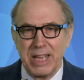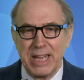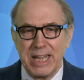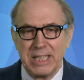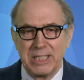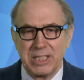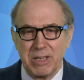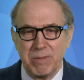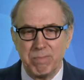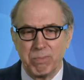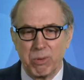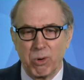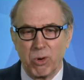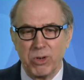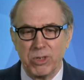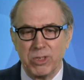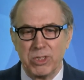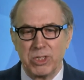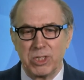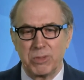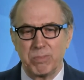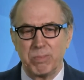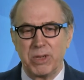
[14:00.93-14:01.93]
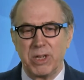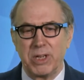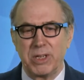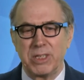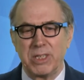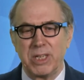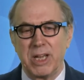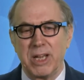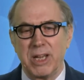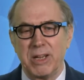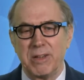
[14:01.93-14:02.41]
its importance,
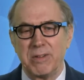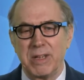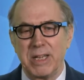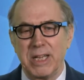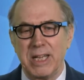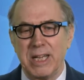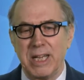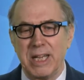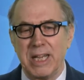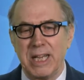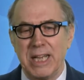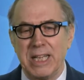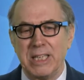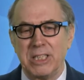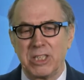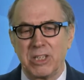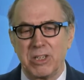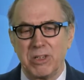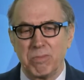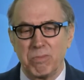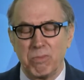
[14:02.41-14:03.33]
but into